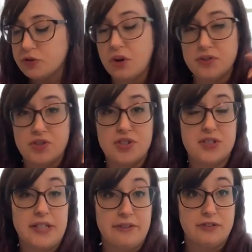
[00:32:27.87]
The sausage
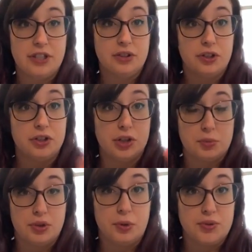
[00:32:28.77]
is definitely good
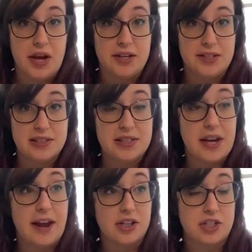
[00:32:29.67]
cooked with those onions.
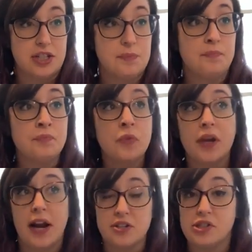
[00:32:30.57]
It actually,
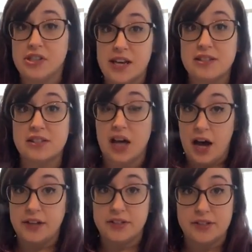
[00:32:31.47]
can actually taste the
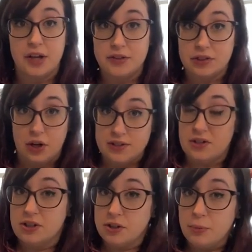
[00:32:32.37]
onions on the
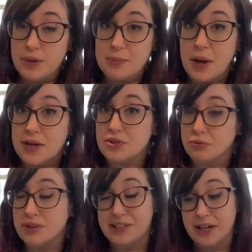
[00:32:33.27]
sausage a little bit and it's
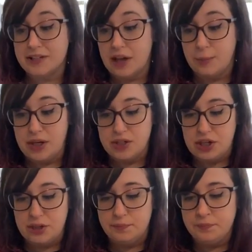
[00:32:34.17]
a really nice
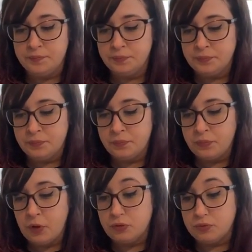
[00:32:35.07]
combination.
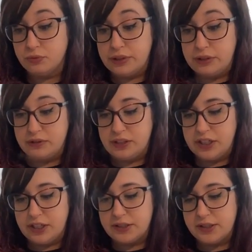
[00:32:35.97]
It's really,
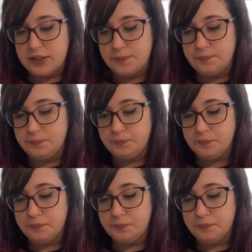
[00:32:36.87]
really nice.